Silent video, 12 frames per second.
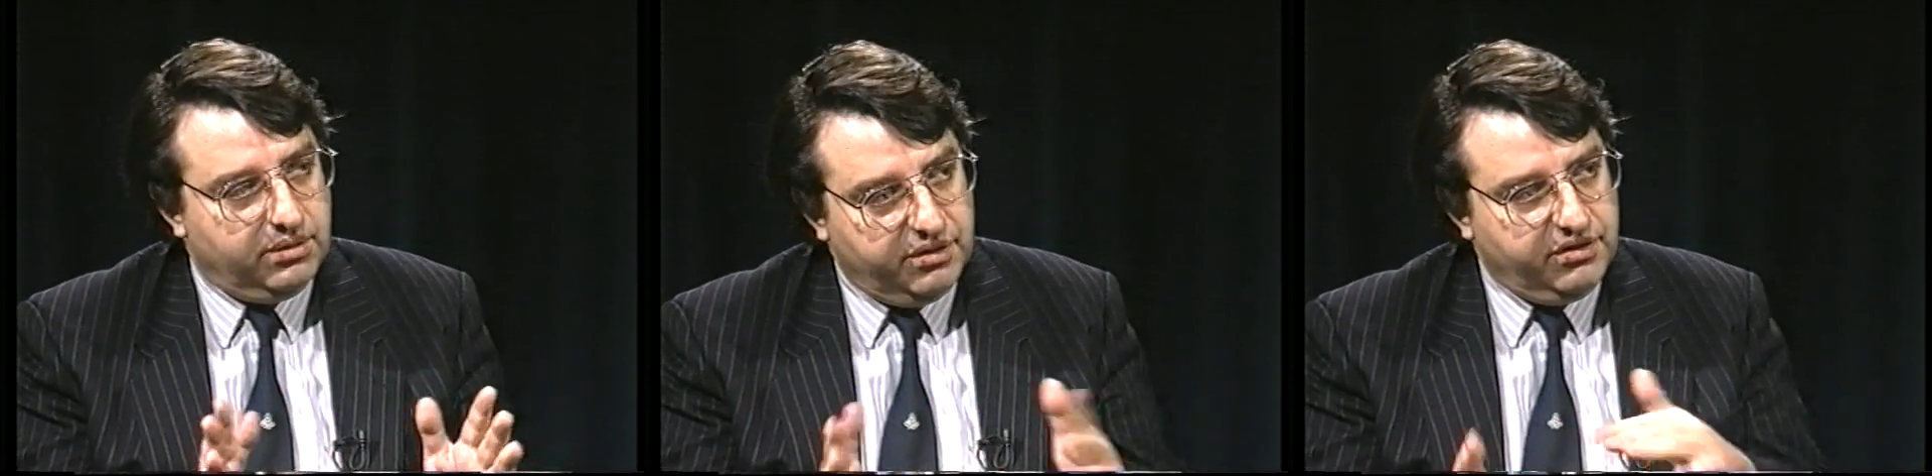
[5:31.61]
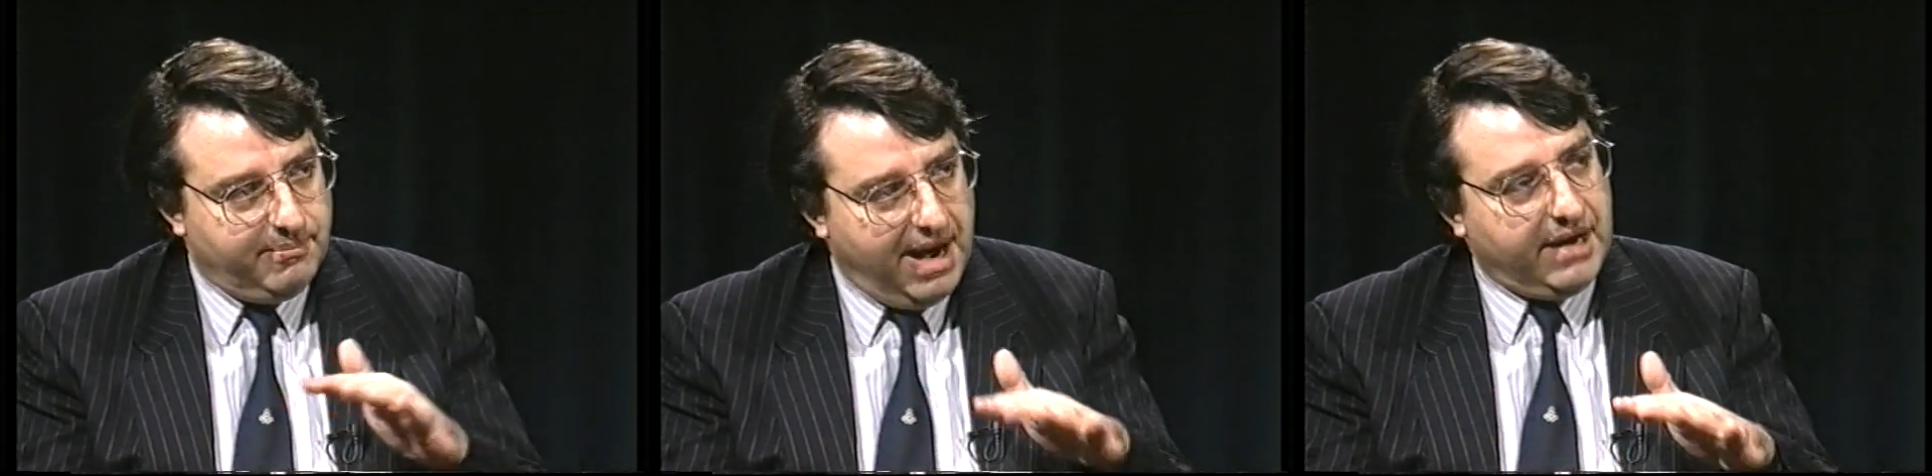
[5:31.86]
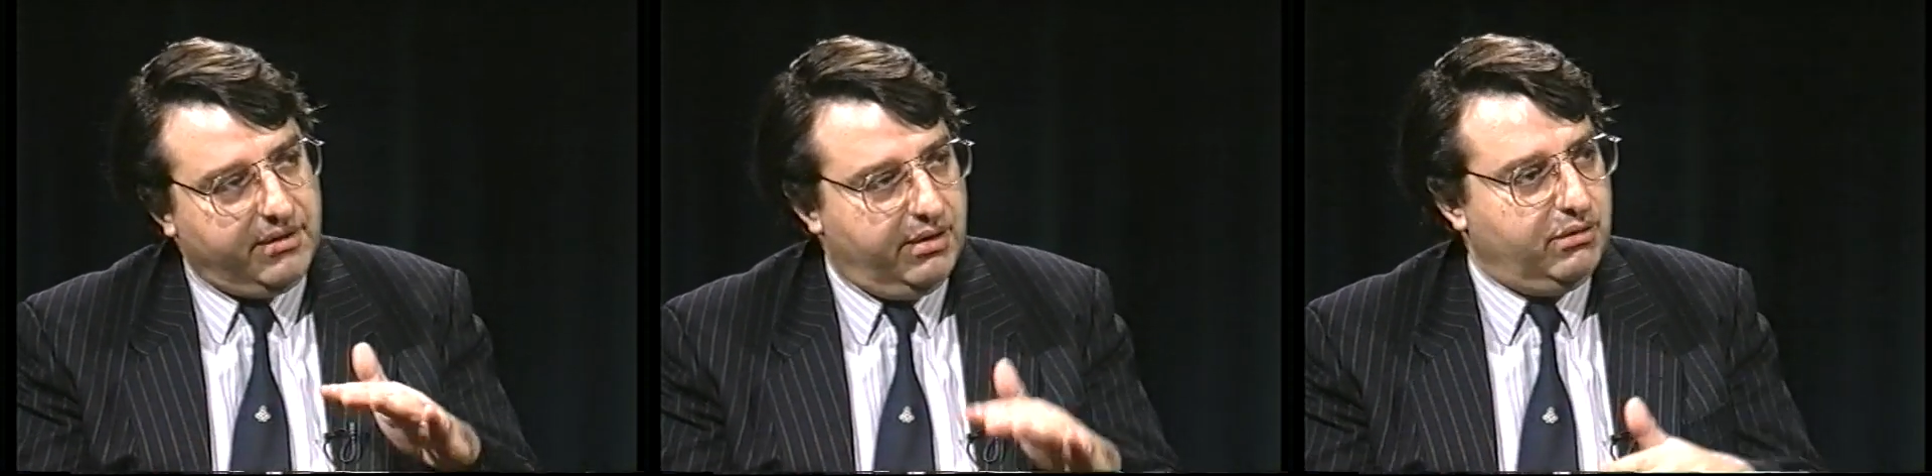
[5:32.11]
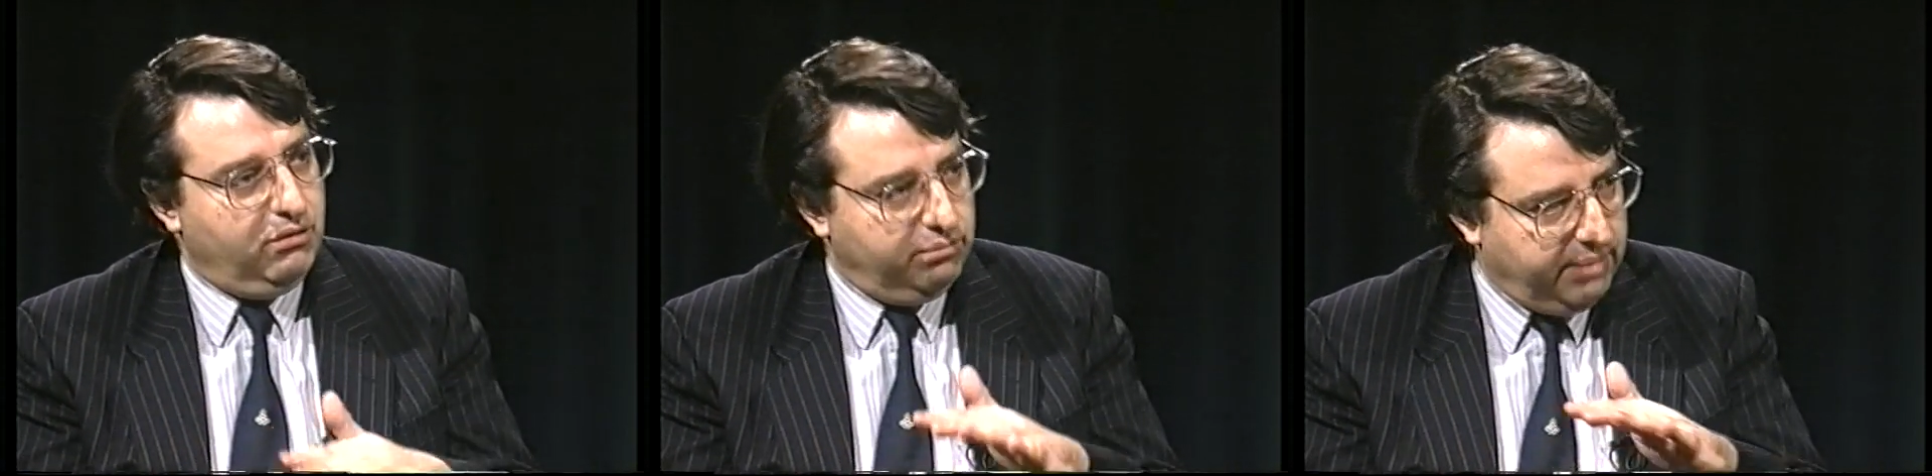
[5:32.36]
There is a
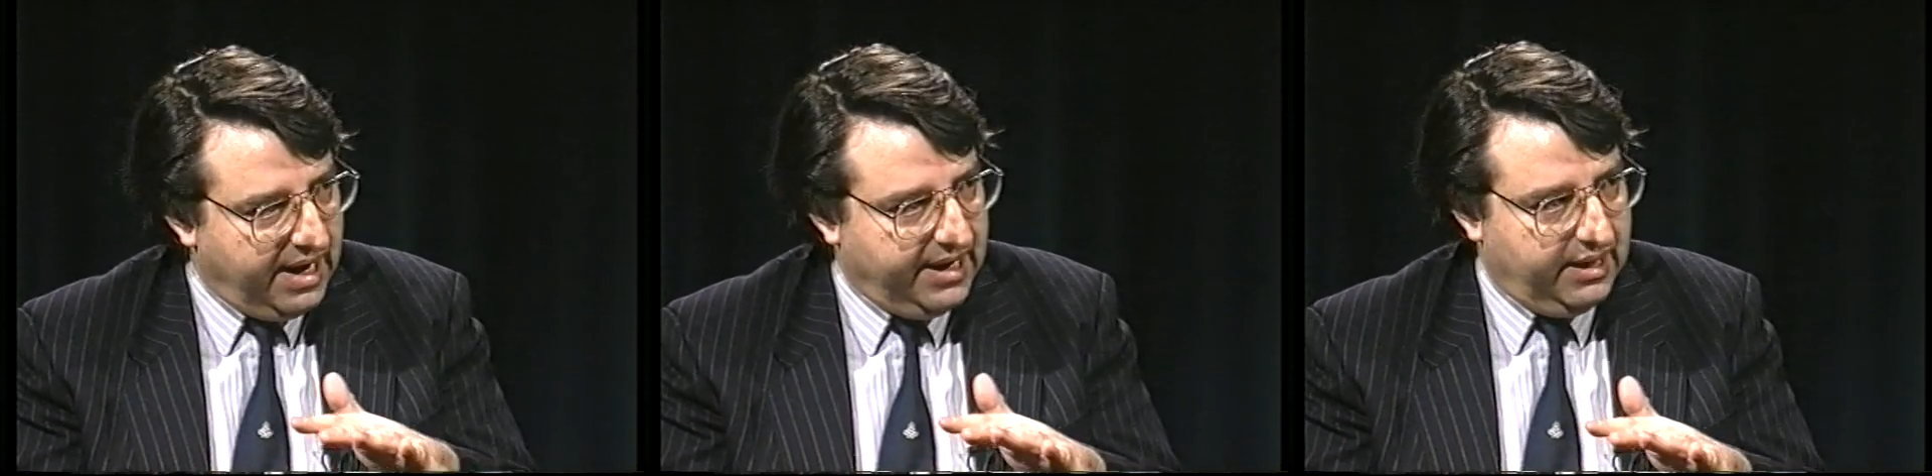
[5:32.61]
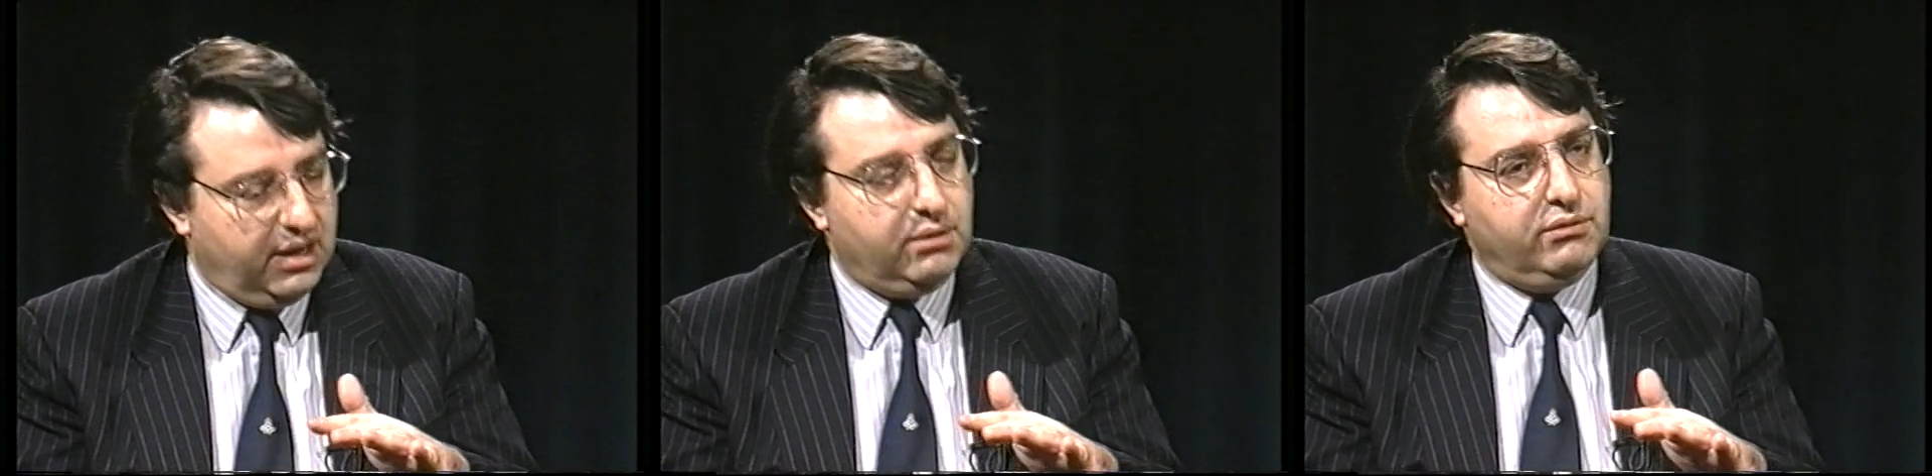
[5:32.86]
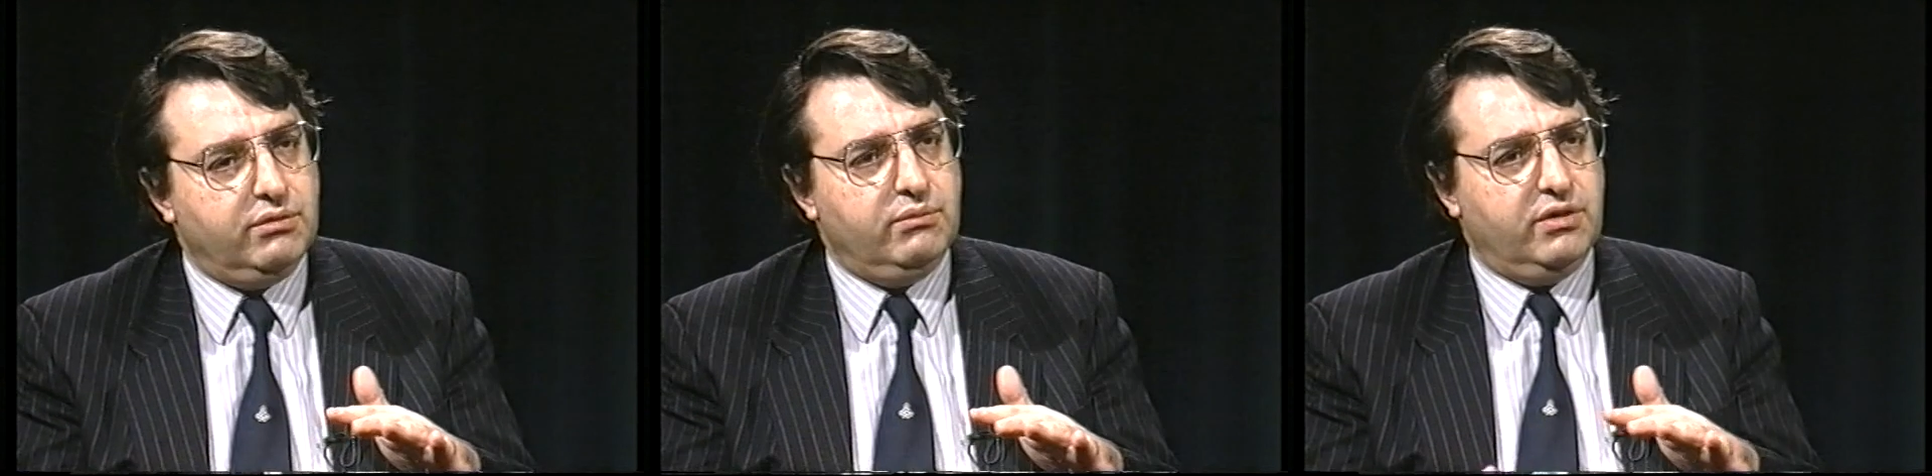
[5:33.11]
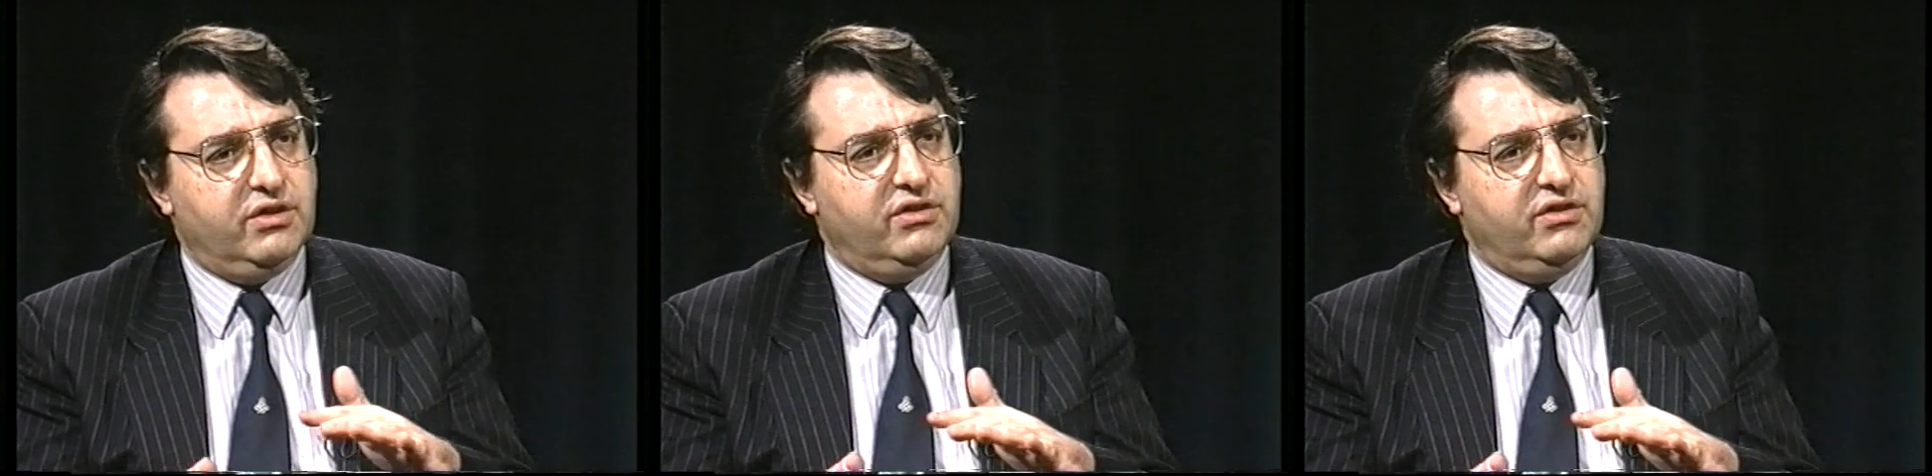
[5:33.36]
macro called payload, mm -hmm.